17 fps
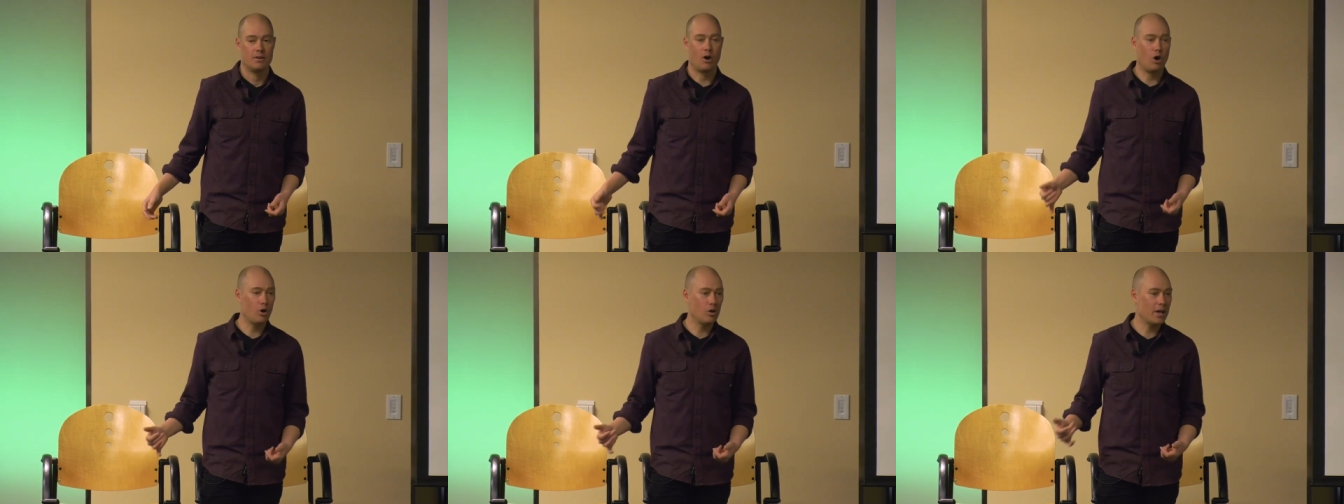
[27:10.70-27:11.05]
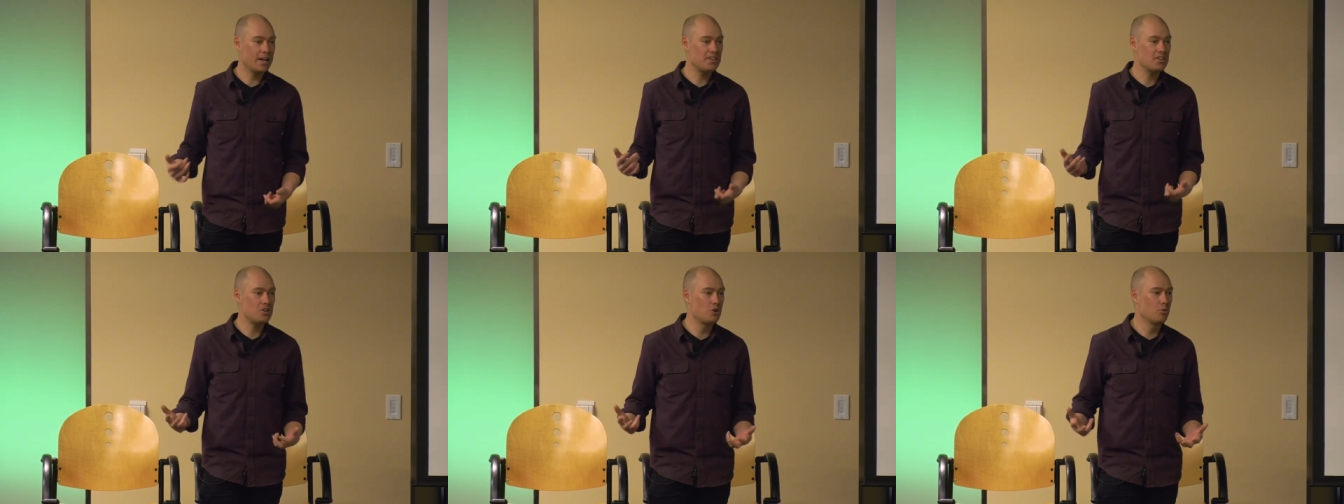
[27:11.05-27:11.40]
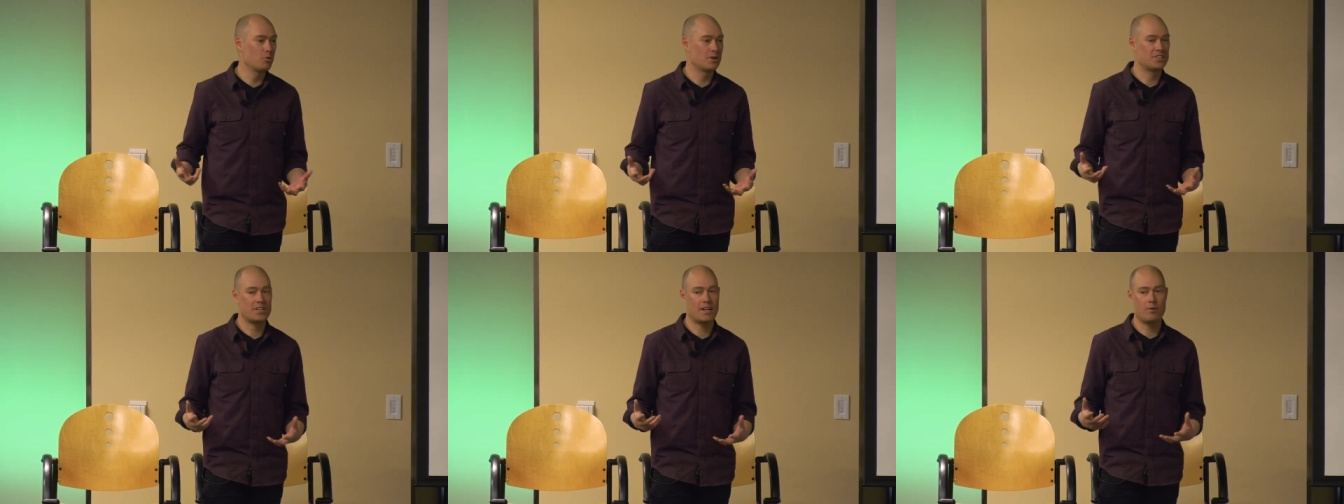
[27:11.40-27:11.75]
All I knew
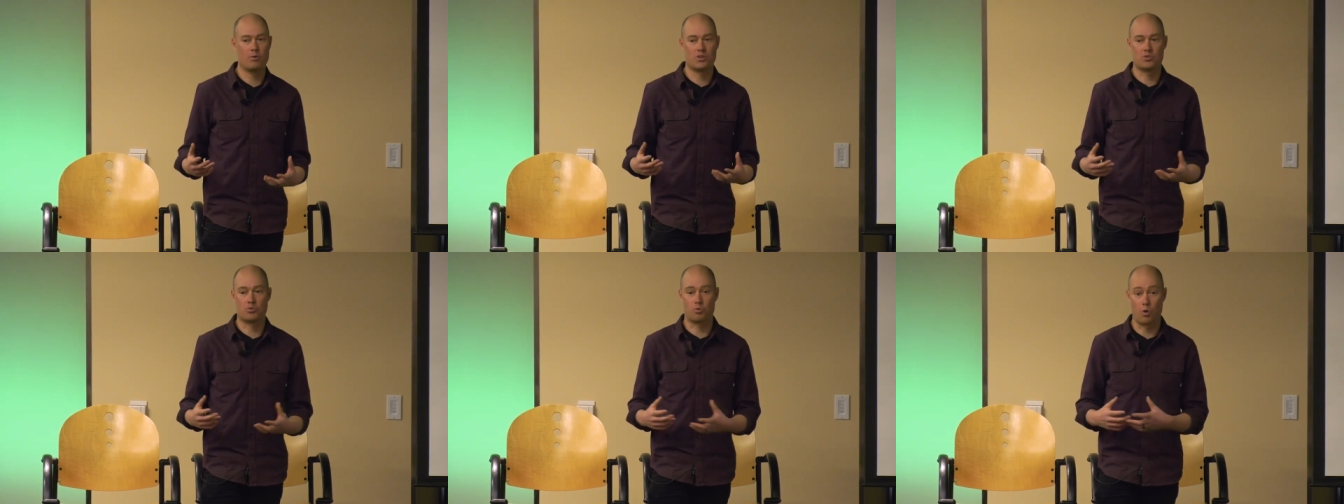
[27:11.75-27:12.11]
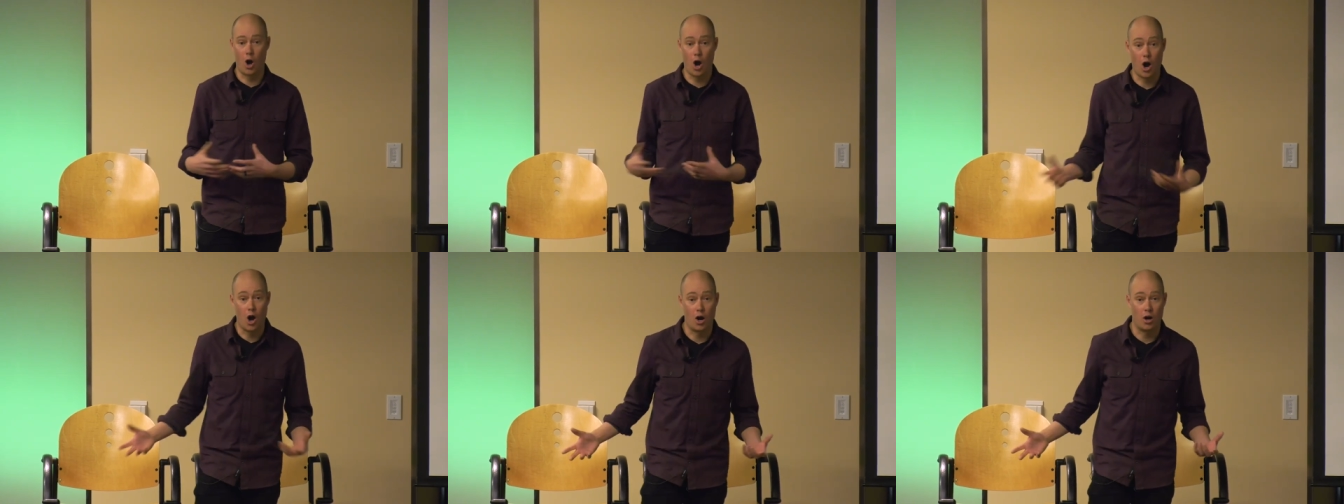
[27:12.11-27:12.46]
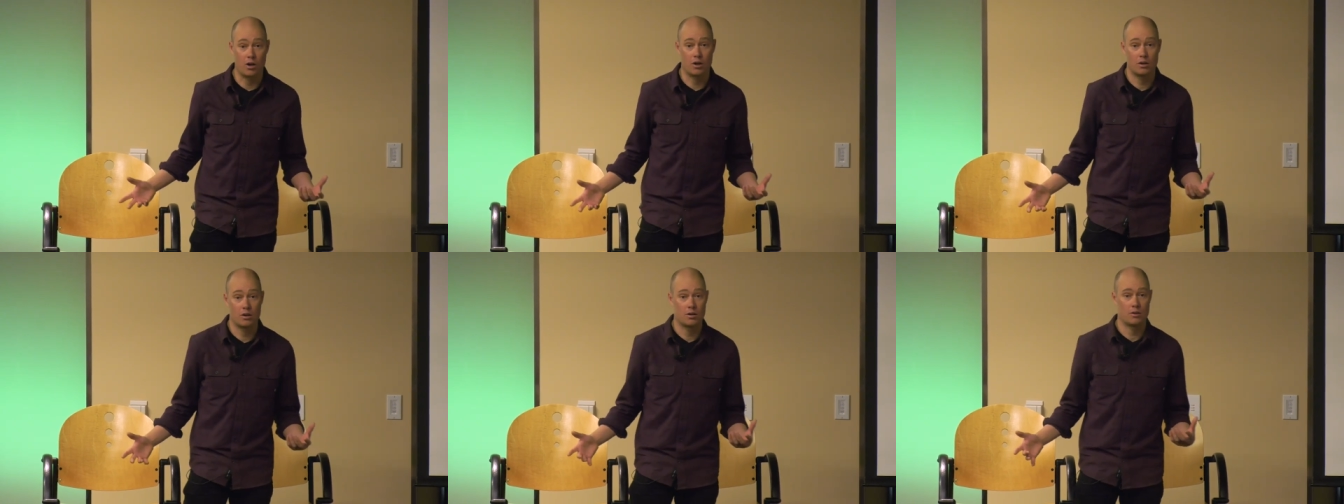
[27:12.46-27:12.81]
was it was
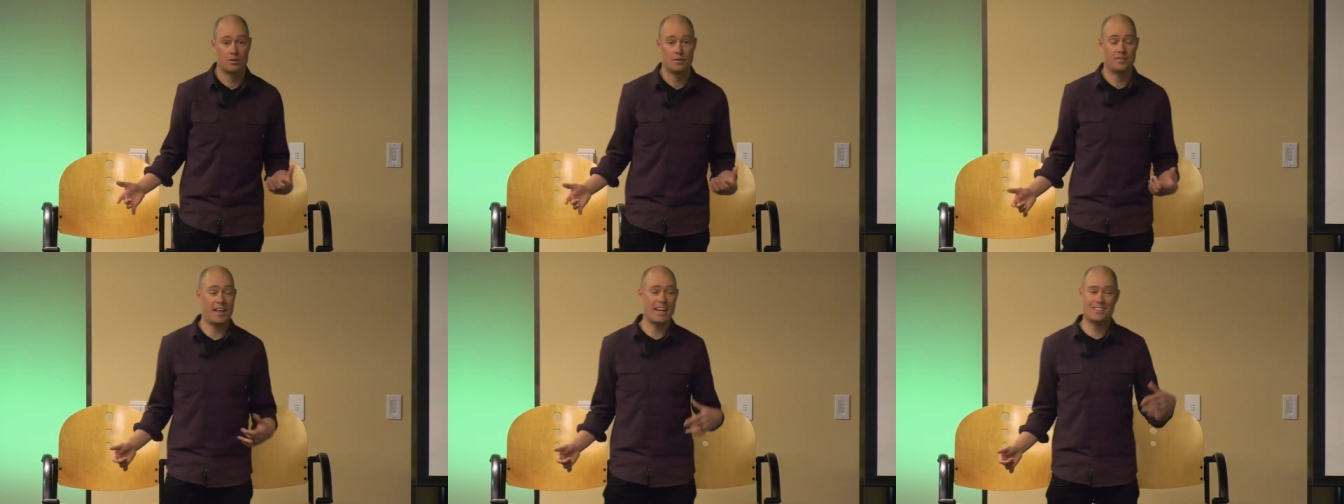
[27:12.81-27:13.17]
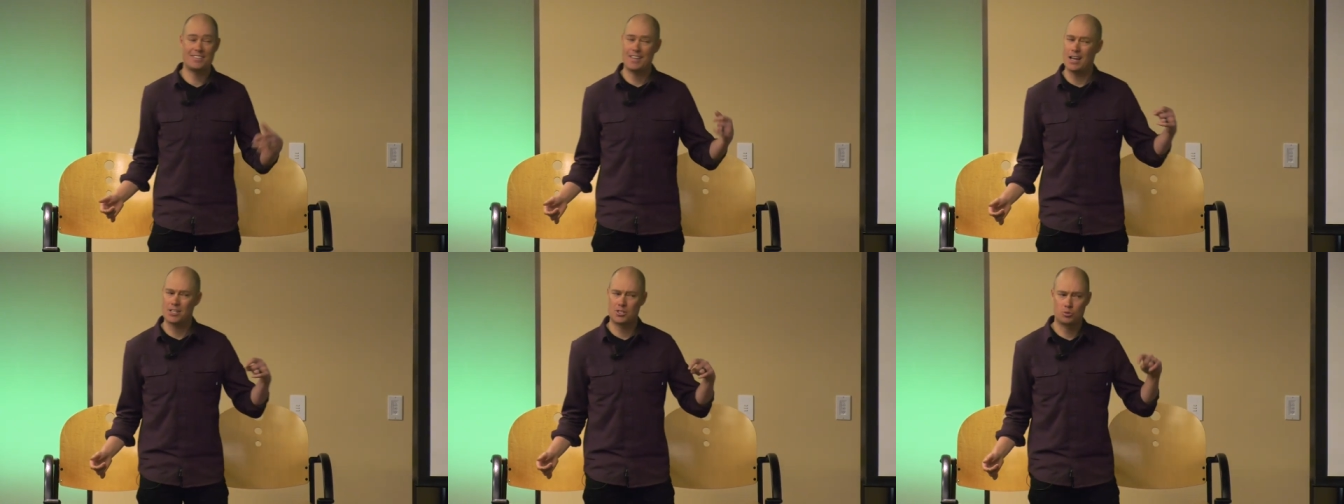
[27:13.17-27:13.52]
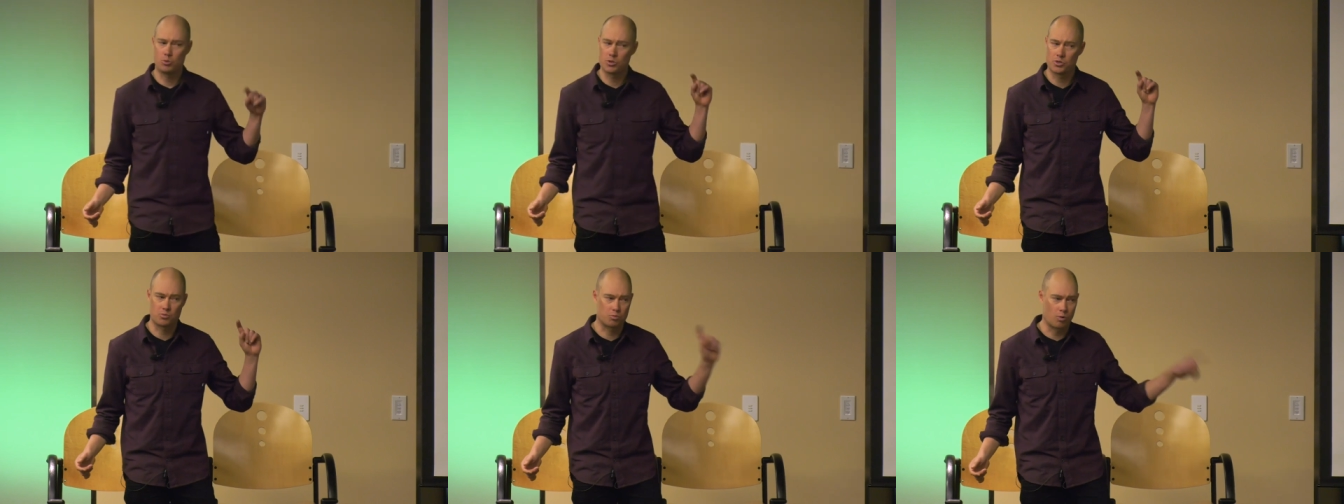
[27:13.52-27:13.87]
wrong. That
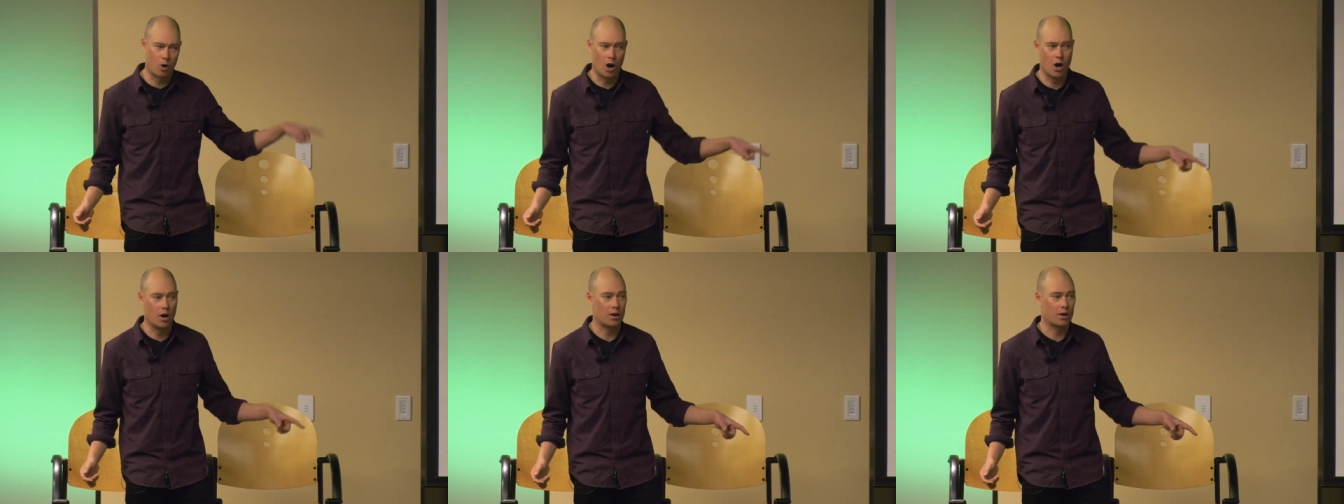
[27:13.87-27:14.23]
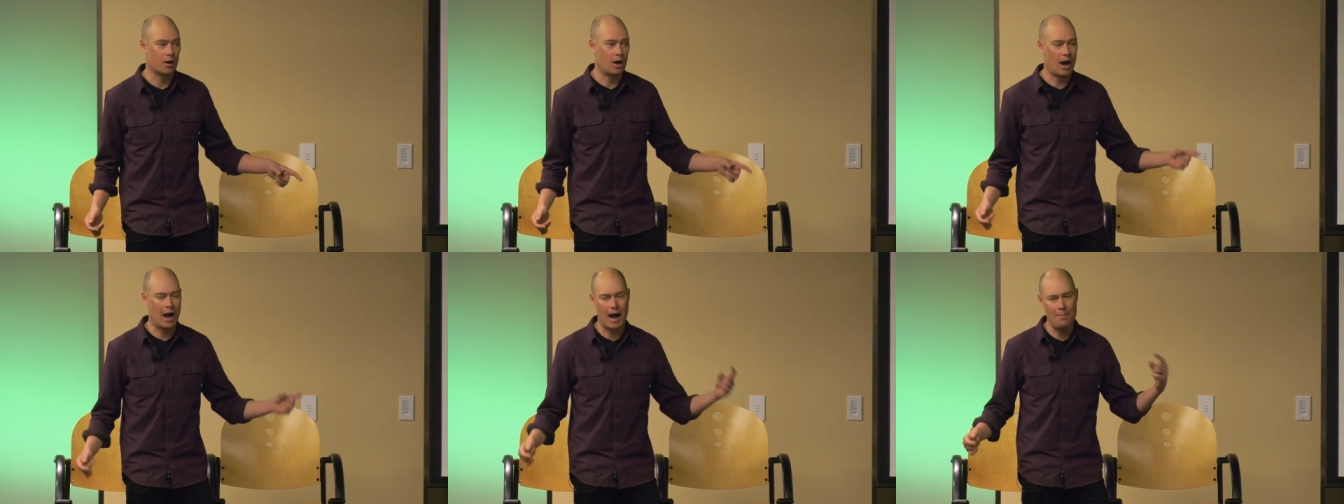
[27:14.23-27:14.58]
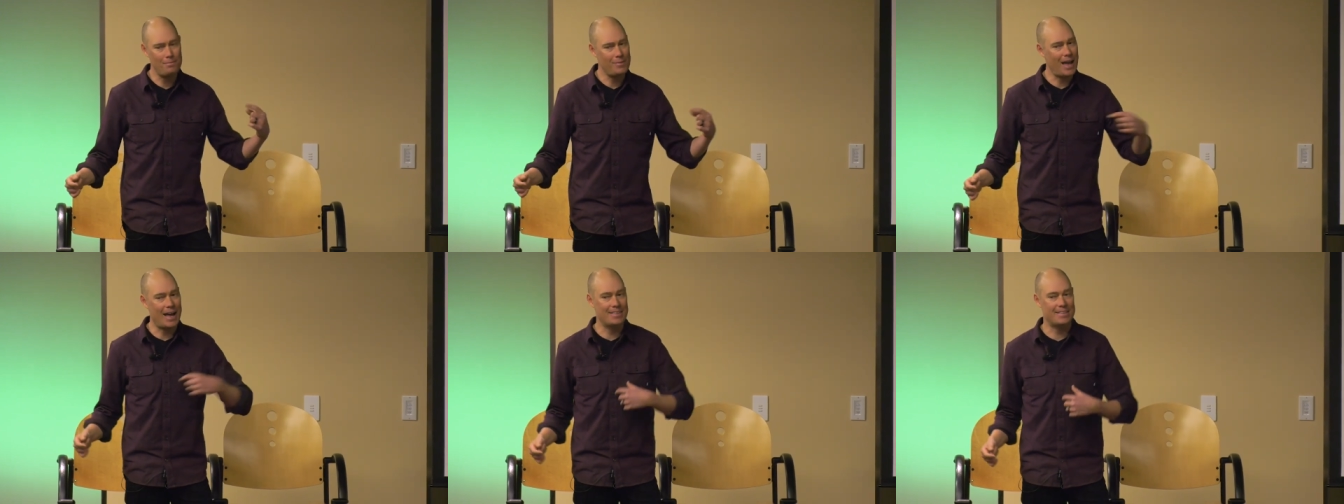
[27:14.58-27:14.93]
test was wrong.
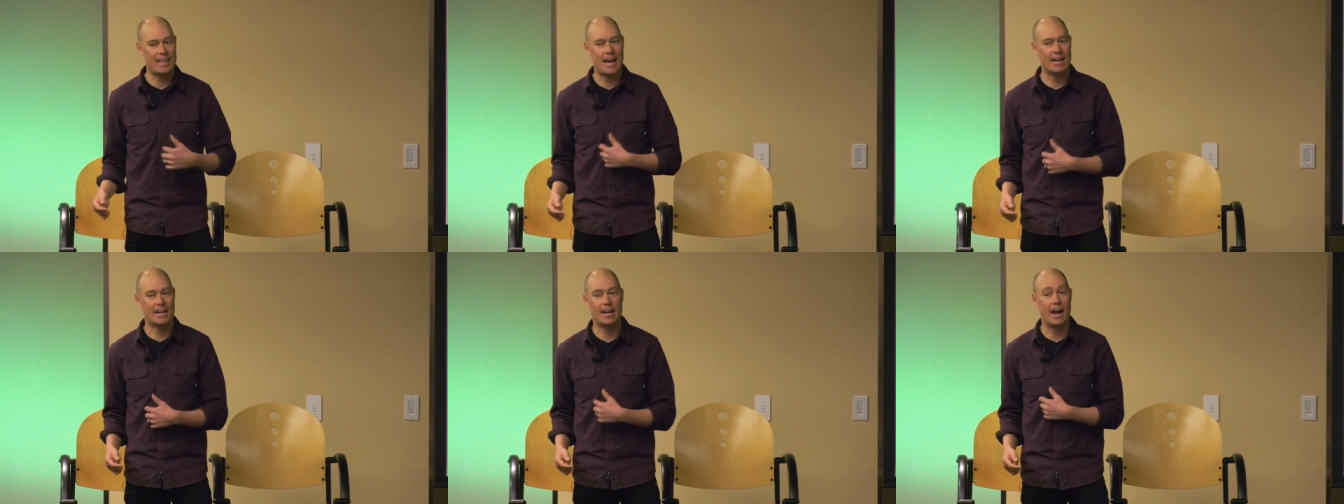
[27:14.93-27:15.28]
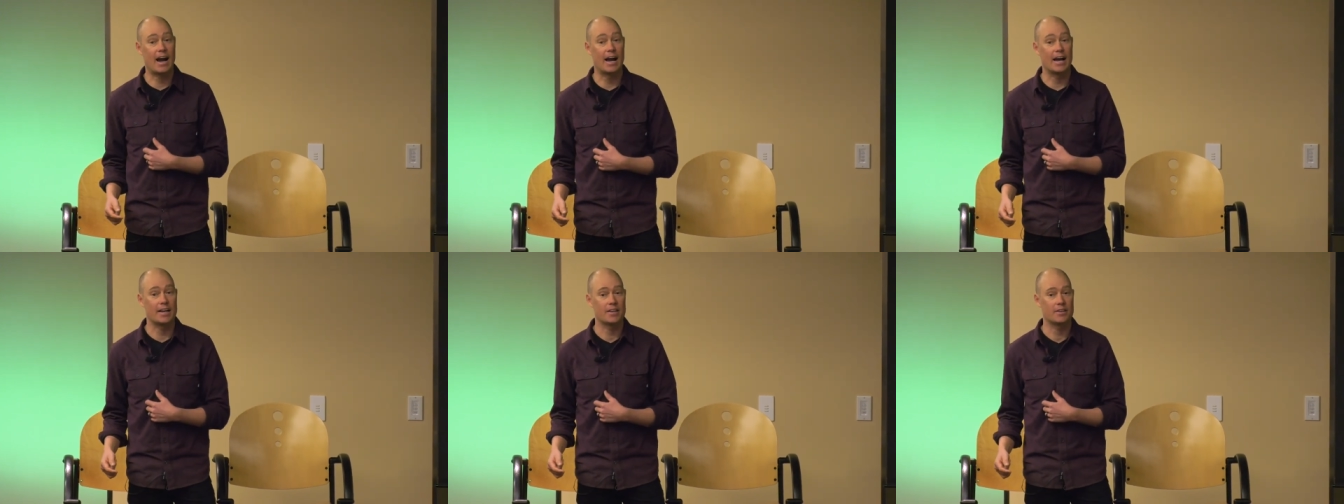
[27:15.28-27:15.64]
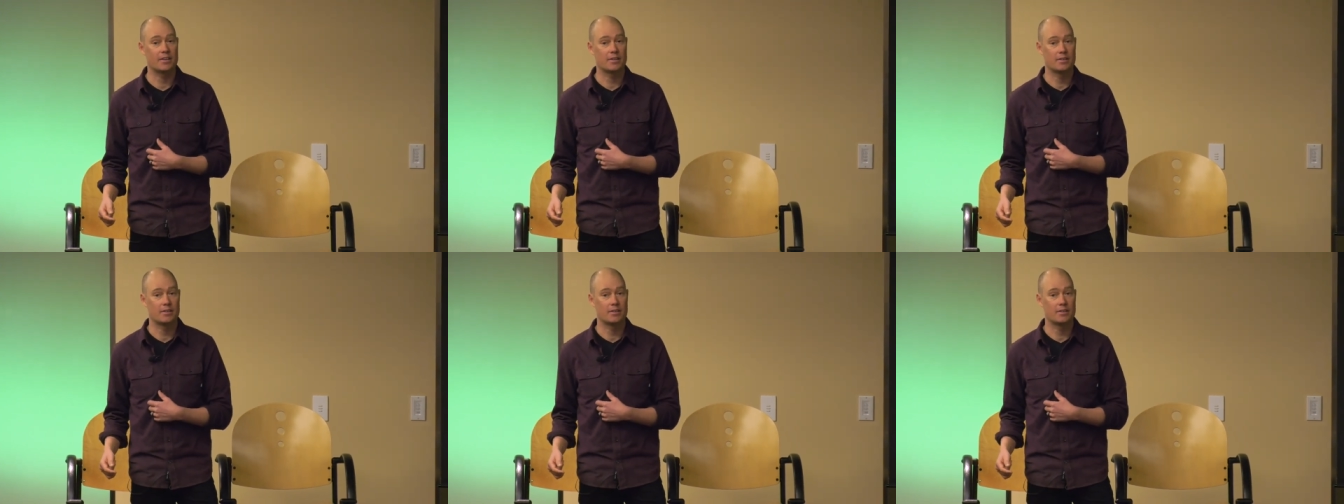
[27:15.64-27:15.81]
I'm not that guy.